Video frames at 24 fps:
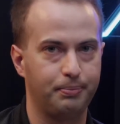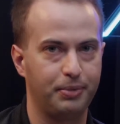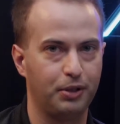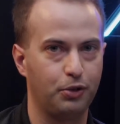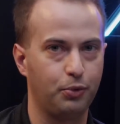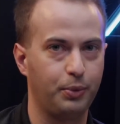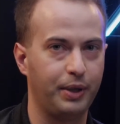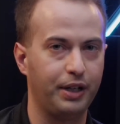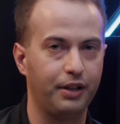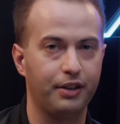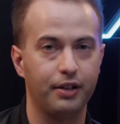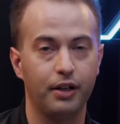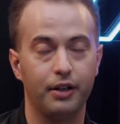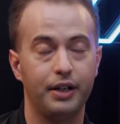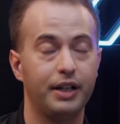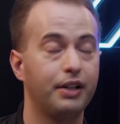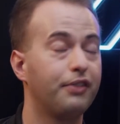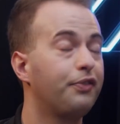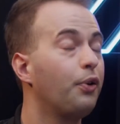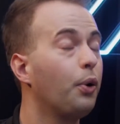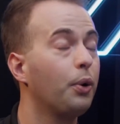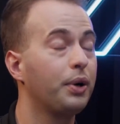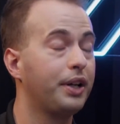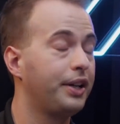between
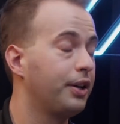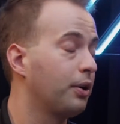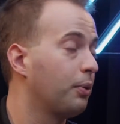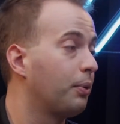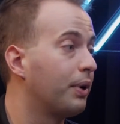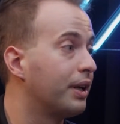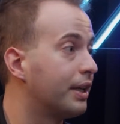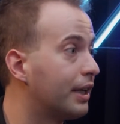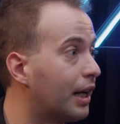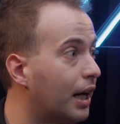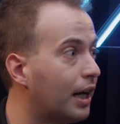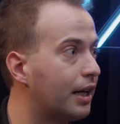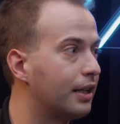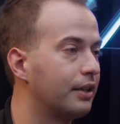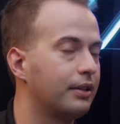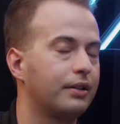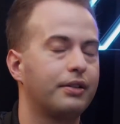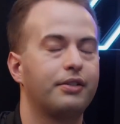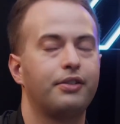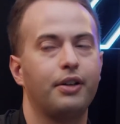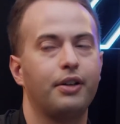30 and 40 or whatnot.